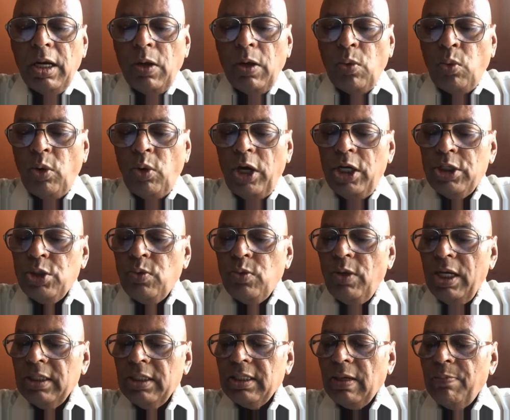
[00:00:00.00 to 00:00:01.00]

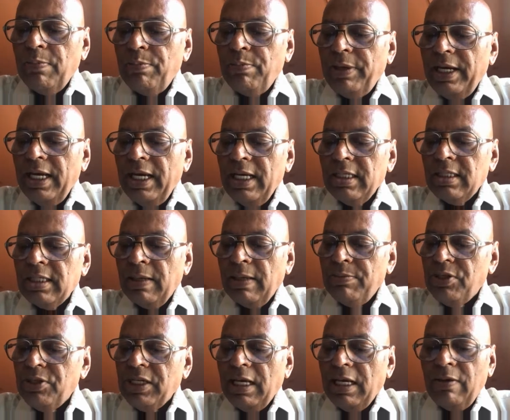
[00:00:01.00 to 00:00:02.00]
Wordsworth compares
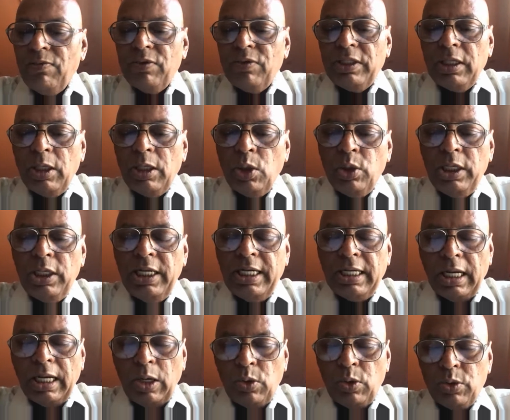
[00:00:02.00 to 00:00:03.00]
himself with the lonely
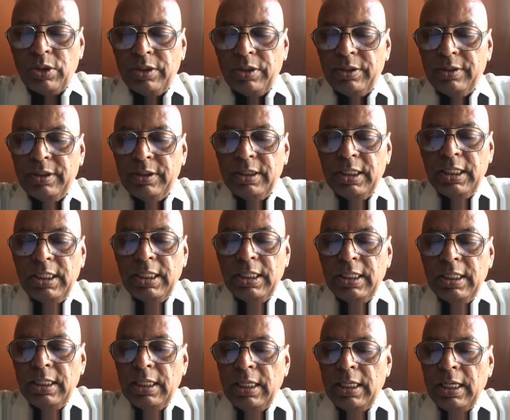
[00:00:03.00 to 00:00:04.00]
cloud.
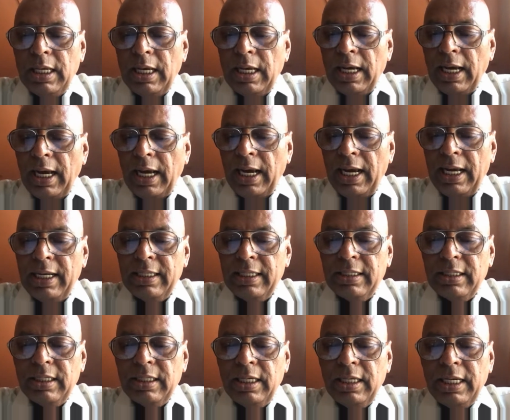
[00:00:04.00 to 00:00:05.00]

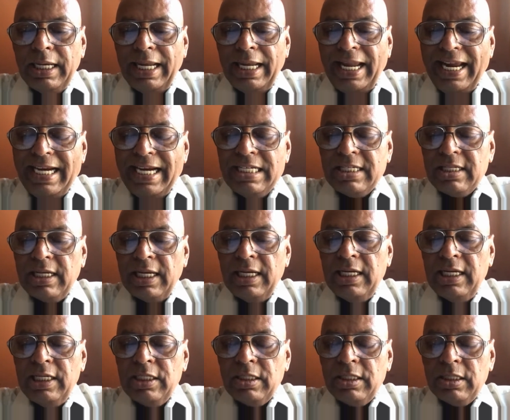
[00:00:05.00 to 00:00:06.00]
And Yeats,
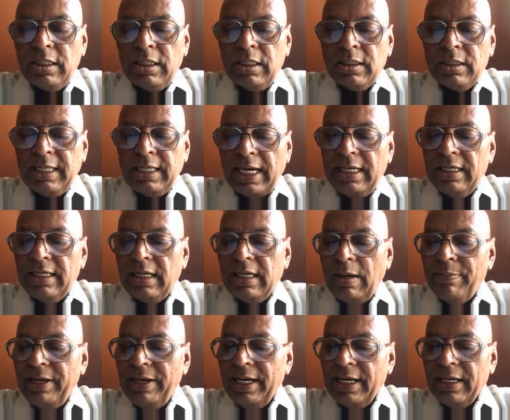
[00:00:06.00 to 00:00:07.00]
in his Second
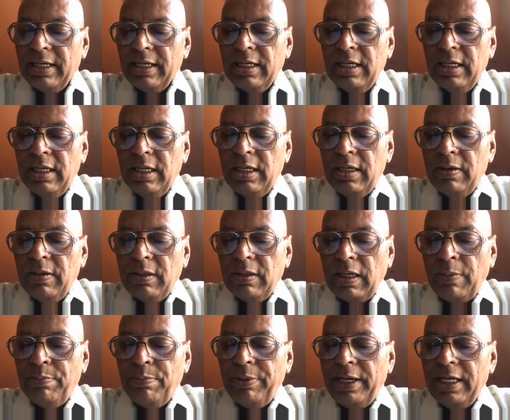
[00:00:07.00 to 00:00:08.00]
Coming,
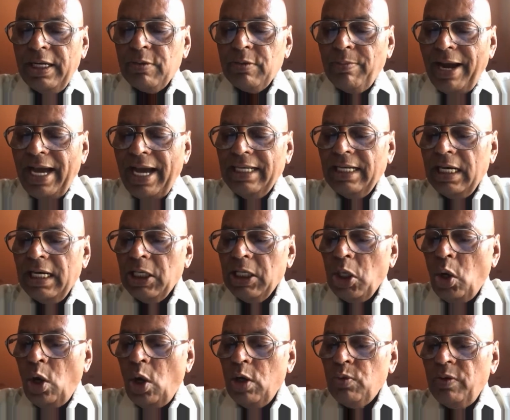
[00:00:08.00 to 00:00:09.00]
compares man and
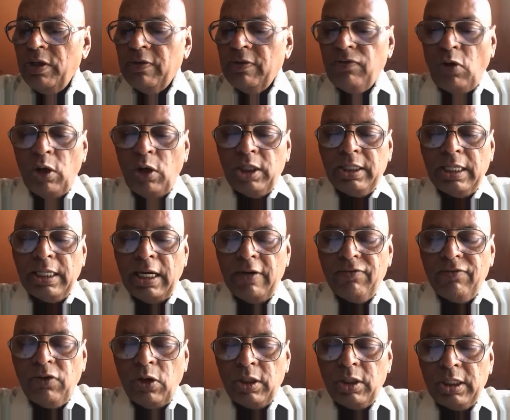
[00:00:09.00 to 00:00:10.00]
God with falcon
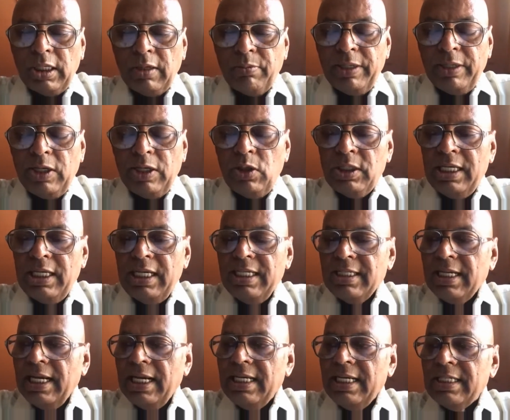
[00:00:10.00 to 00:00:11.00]
and falconer, because he
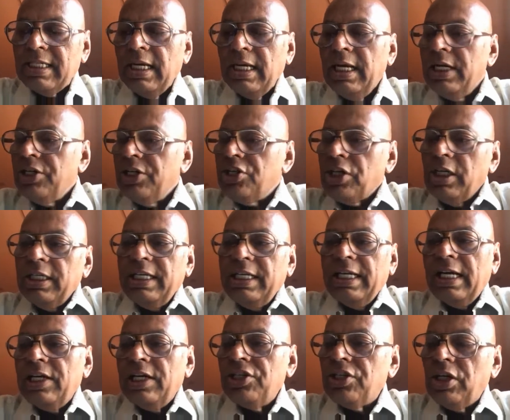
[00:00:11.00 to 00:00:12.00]
says,
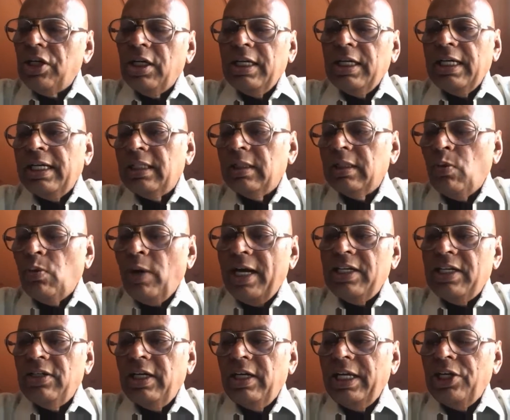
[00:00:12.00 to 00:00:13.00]
turning and turning in the
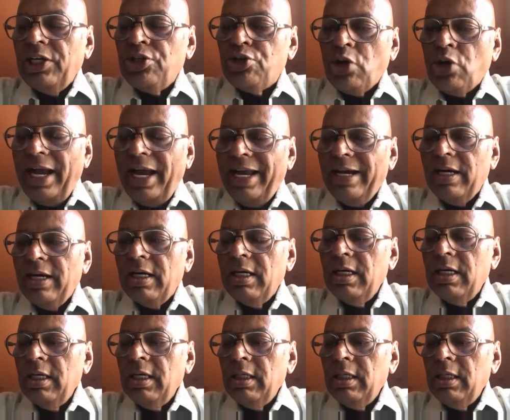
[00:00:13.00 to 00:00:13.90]
widening gyre,